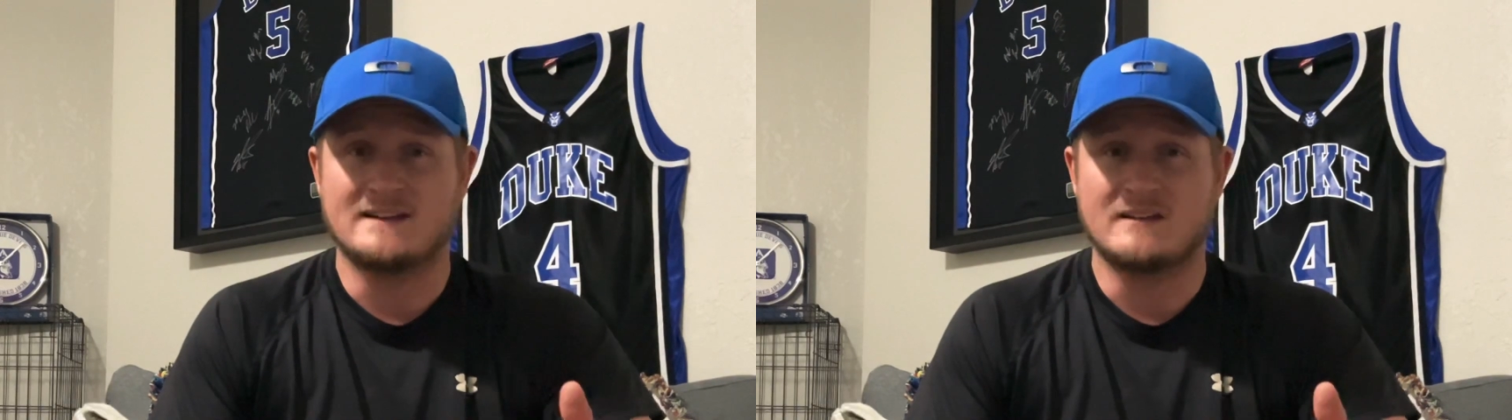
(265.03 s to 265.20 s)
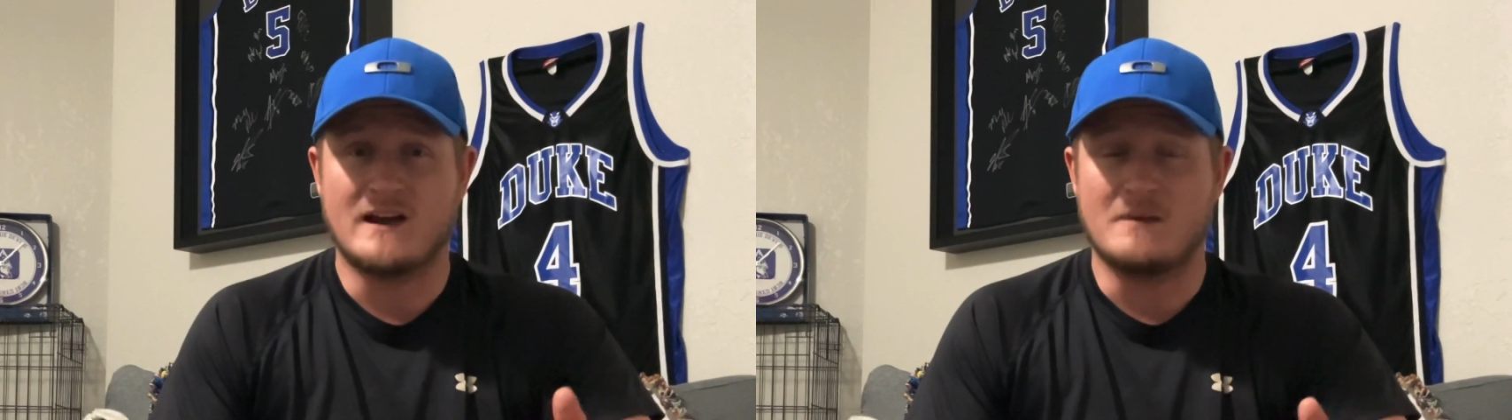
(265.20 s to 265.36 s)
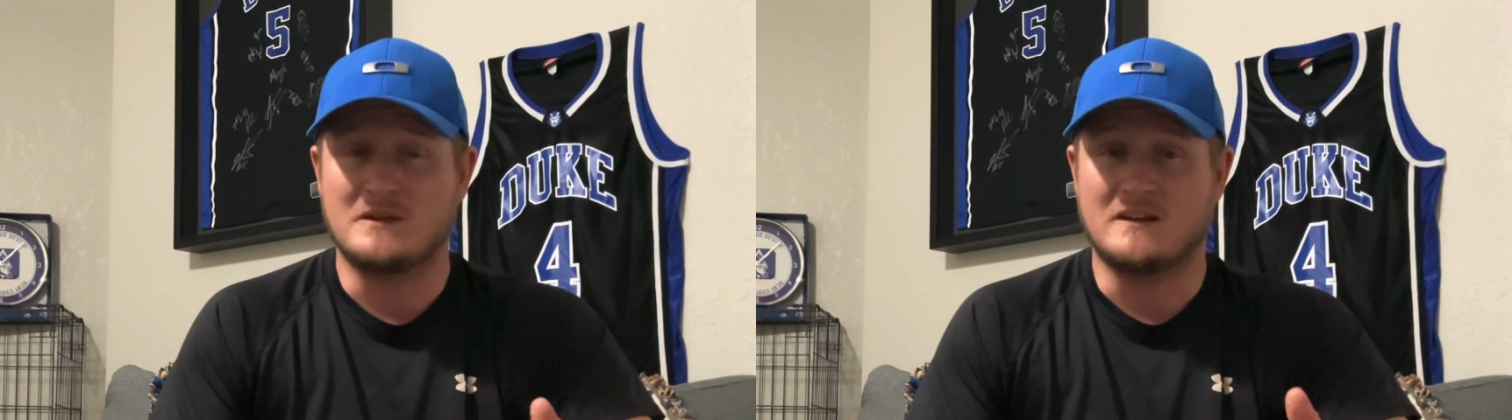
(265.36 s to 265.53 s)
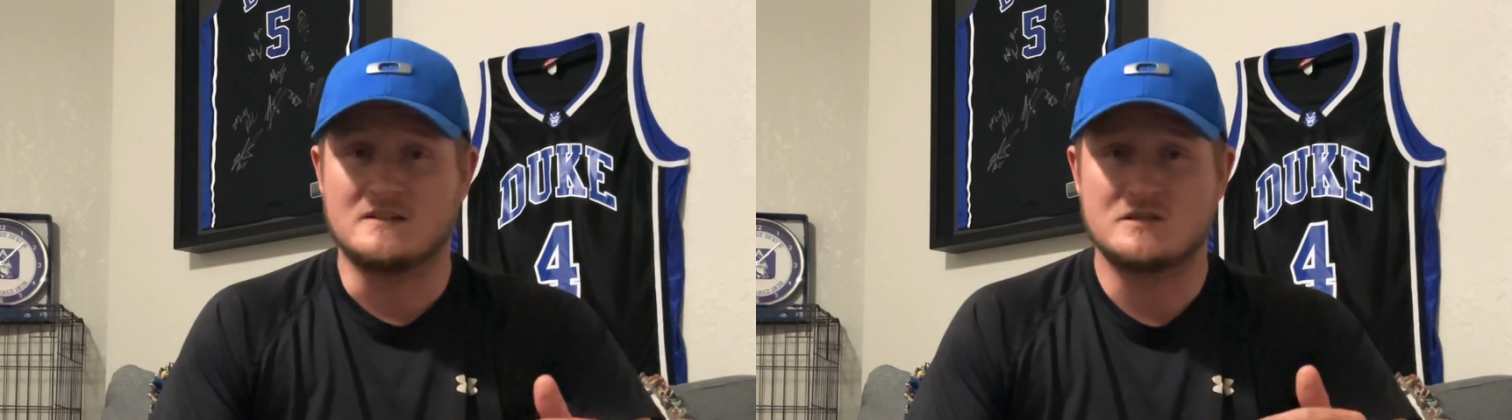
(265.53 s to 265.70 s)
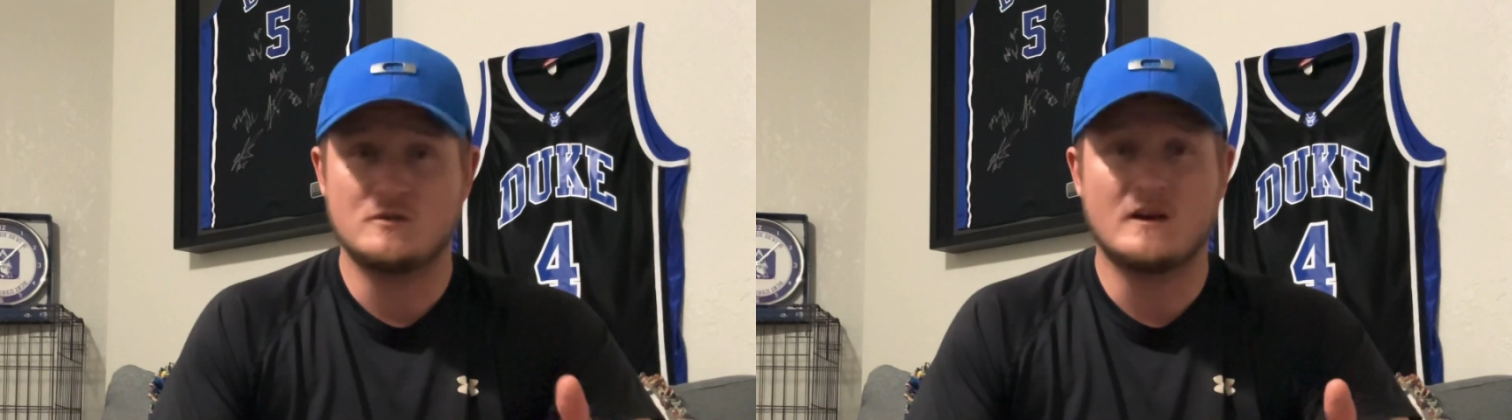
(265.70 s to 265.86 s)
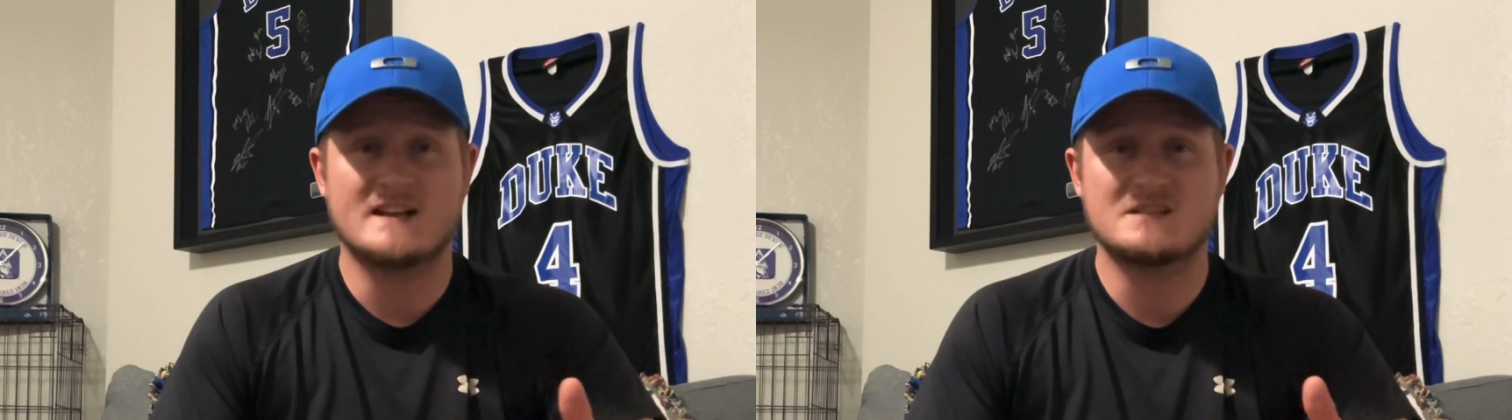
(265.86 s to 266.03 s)
to that because
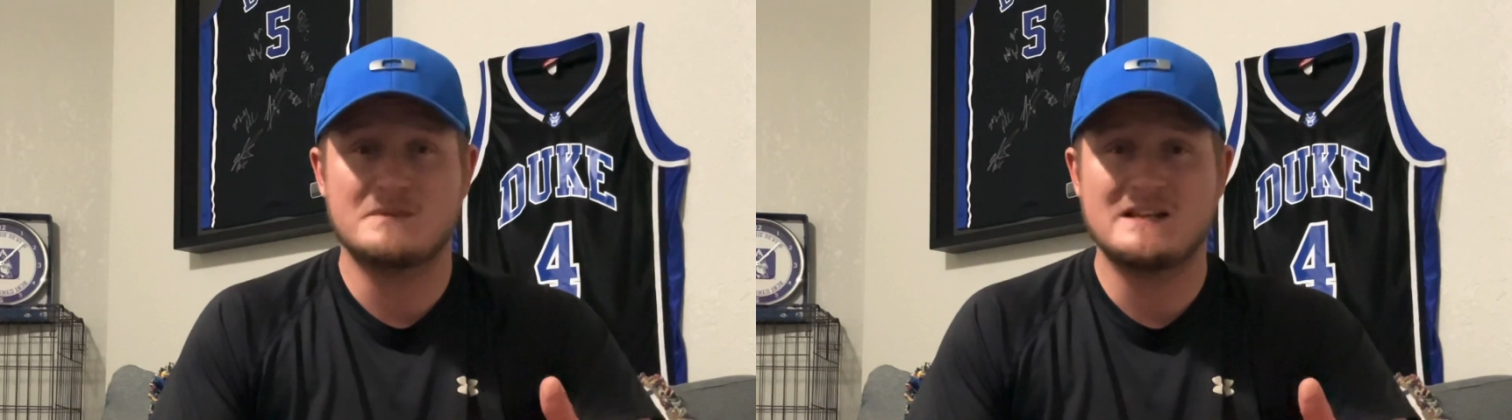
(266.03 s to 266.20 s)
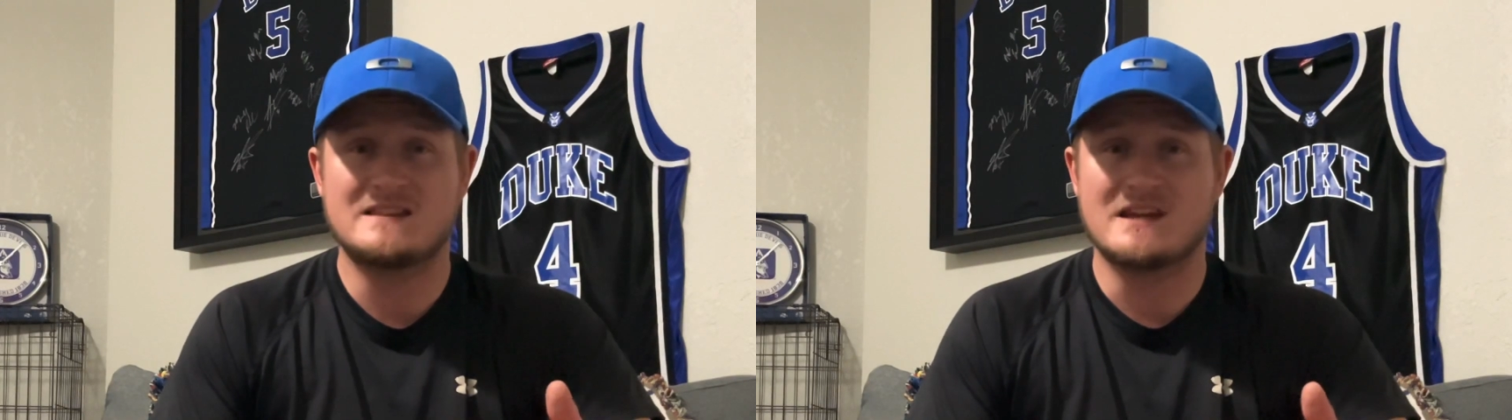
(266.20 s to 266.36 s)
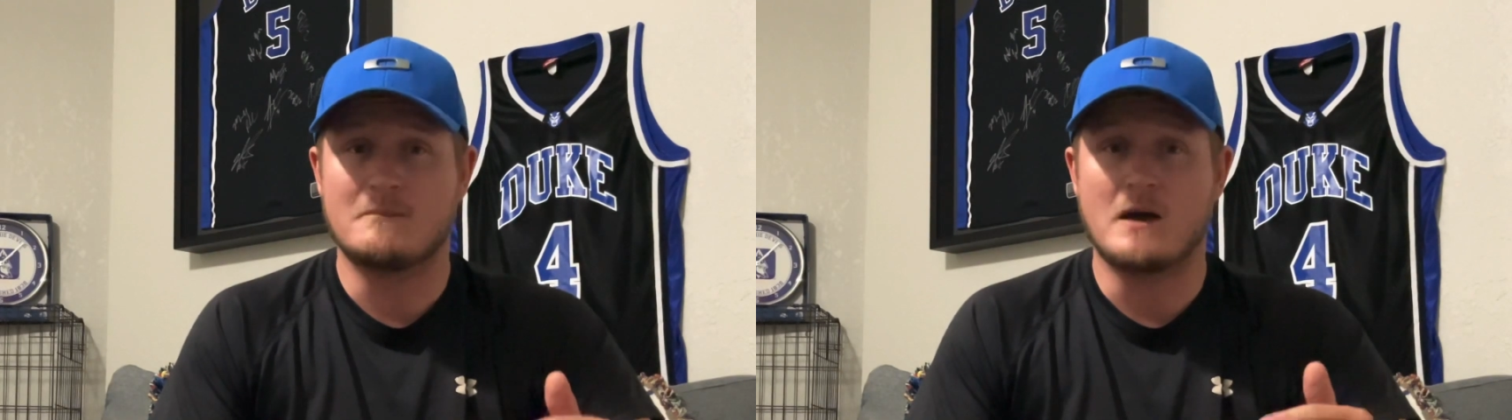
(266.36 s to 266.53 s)
you guys beat them